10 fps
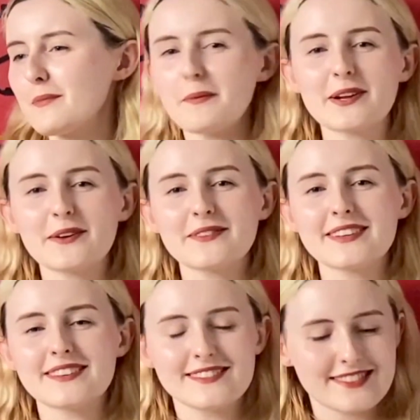
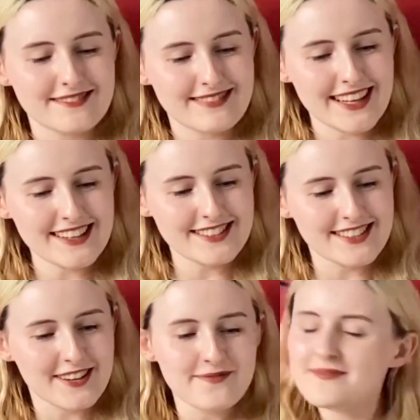
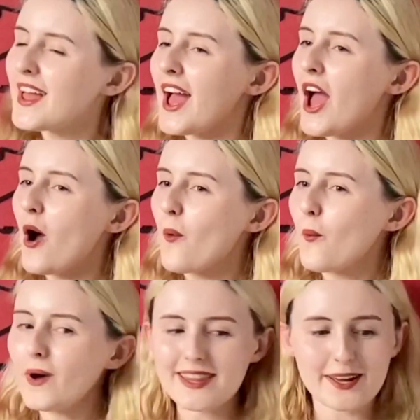least,
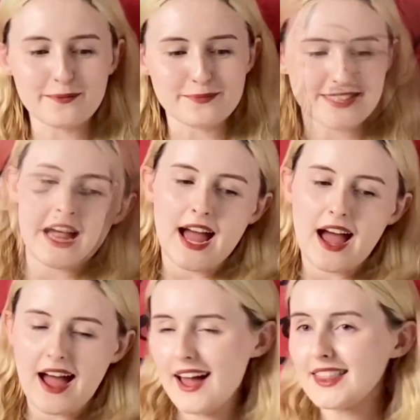Williams.
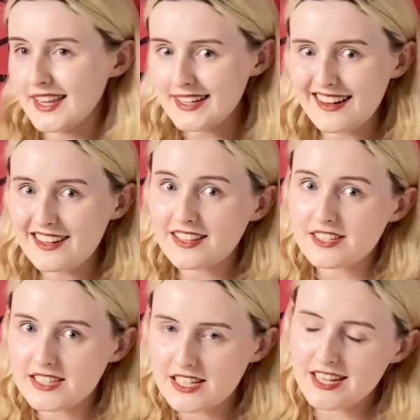I think
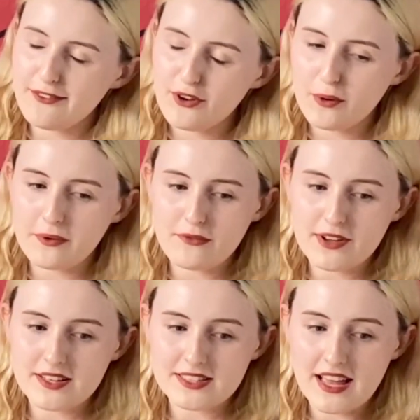Nicholas Latifi will
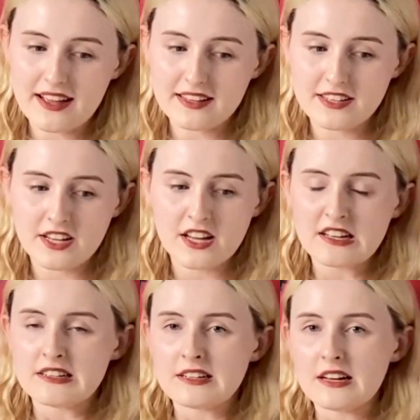be signed
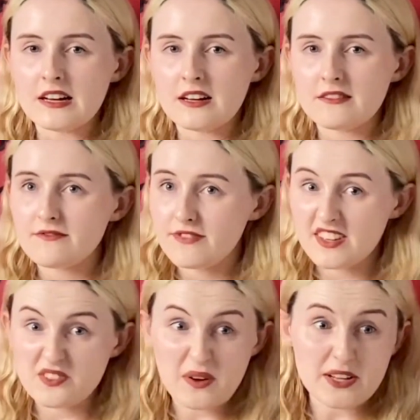for
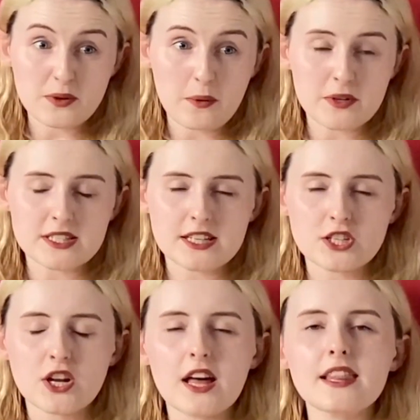the 2021
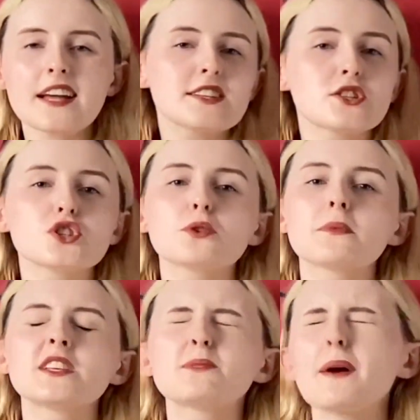season, unless he does
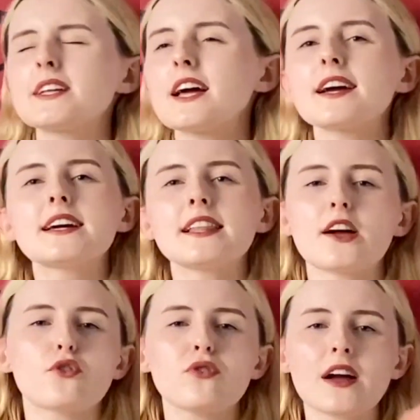something spectacular,
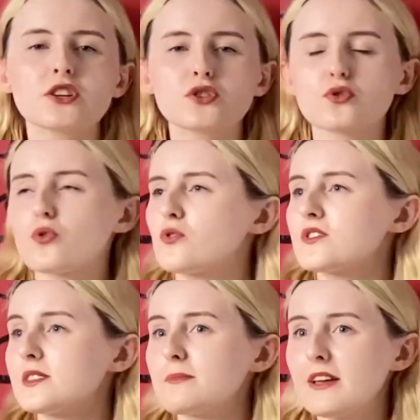like crashes or
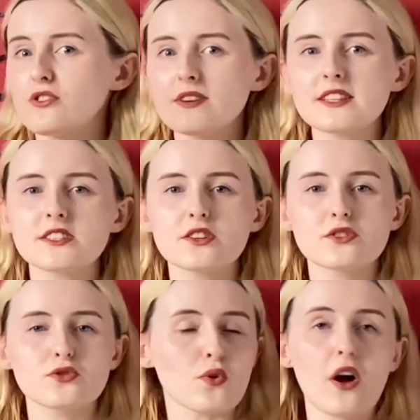causes major
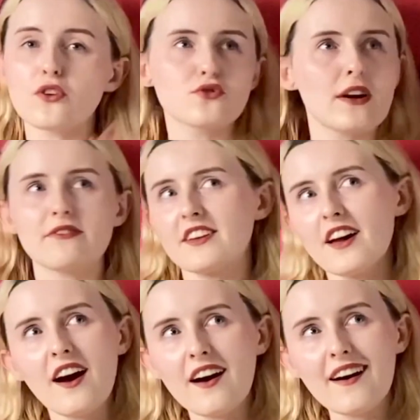incidents or can't drive the
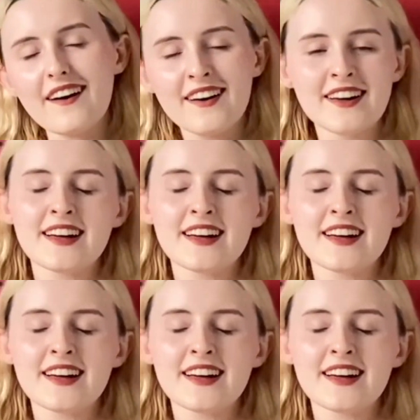car.